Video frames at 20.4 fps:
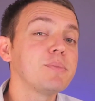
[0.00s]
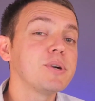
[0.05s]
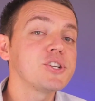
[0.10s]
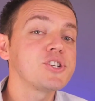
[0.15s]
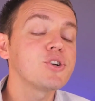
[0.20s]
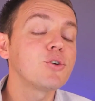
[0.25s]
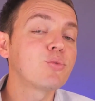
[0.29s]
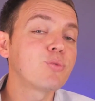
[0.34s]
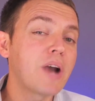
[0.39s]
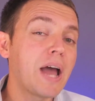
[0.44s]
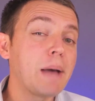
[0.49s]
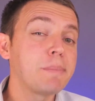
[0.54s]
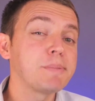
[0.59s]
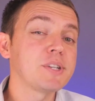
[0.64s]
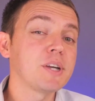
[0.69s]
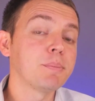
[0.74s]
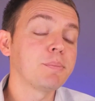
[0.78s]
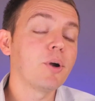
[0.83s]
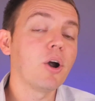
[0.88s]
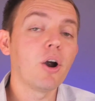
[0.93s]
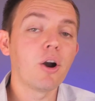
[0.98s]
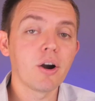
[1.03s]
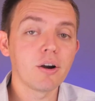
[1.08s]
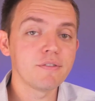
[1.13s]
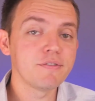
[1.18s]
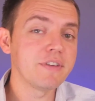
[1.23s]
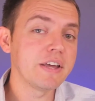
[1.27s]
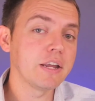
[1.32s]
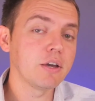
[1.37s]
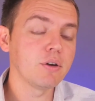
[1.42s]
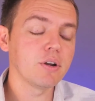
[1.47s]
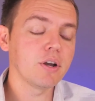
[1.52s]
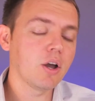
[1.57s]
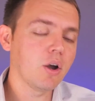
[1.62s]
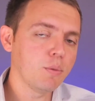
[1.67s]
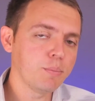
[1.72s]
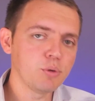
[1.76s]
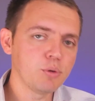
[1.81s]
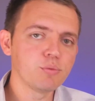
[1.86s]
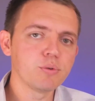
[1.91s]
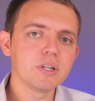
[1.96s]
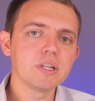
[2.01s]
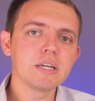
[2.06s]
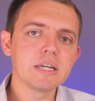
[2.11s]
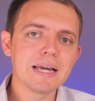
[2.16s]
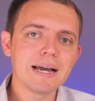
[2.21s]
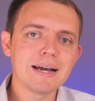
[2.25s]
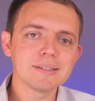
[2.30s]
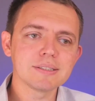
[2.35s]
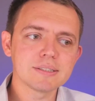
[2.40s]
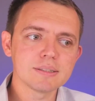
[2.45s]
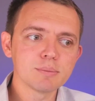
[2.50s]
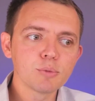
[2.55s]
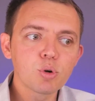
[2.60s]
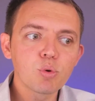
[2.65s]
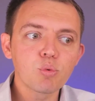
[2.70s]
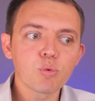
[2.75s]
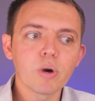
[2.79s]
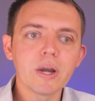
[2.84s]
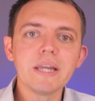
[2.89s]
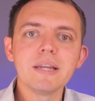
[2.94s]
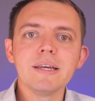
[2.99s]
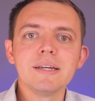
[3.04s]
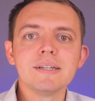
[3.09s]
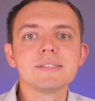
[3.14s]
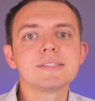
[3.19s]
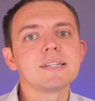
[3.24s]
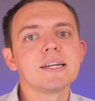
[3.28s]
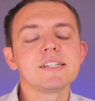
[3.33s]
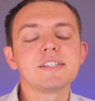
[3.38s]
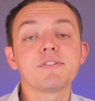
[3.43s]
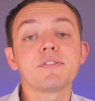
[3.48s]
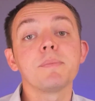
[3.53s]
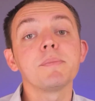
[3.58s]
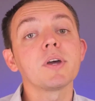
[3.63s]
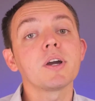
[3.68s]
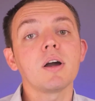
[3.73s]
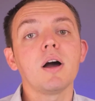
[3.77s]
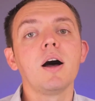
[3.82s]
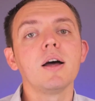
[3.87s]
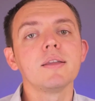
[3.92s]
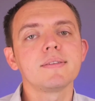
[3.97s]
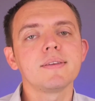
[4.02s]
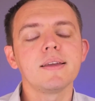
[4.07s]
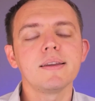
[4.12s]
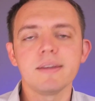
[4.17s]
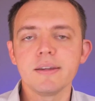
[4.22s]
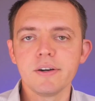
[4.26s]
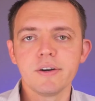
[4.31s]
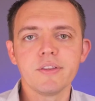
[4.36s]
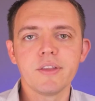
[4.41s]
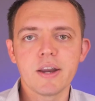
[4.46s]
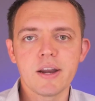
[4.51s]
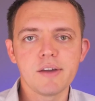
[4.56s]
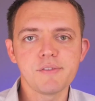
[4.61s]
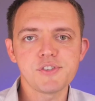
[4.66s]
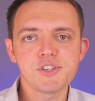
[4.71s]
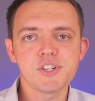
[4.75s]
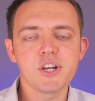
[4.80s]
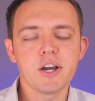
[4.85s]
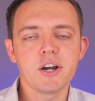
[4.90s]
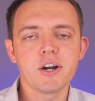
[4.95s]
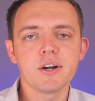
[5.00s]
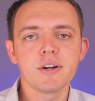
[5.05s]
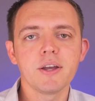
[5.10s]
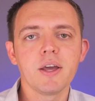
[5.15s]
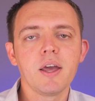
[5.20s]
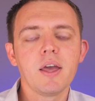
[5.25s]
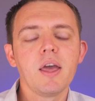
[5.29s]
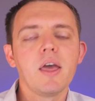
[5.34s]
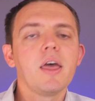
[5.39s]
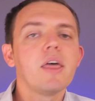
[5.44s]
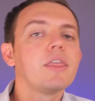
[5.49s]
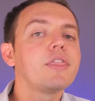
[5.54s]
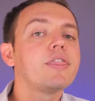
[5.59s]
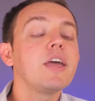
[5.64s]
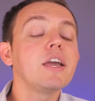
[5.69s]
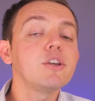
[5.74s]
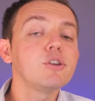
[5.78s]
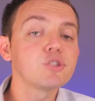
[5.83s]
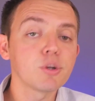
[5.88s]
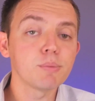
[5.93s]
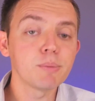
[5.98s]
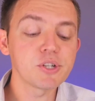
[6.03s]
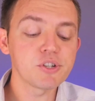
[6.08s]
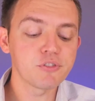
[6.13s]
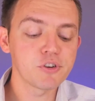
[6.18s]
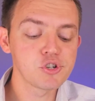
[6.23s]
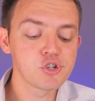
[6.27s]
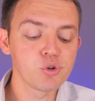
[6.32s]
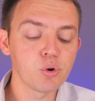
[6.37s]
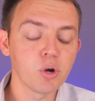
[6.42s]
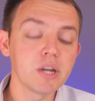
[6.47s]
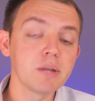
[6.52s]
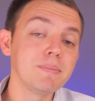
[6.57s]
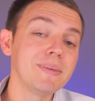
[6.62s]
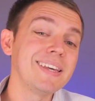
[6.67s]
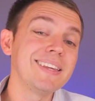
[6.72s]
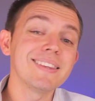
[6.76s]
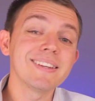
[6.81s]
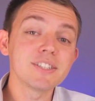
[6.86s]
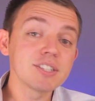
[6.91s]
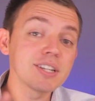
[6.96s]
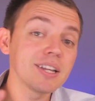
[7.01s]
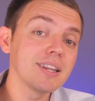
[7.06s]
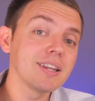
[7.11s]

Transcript: much wraps up our video, and I hope you really got some great insights from the content here that I've shared. Thank you so much for joining me. There's a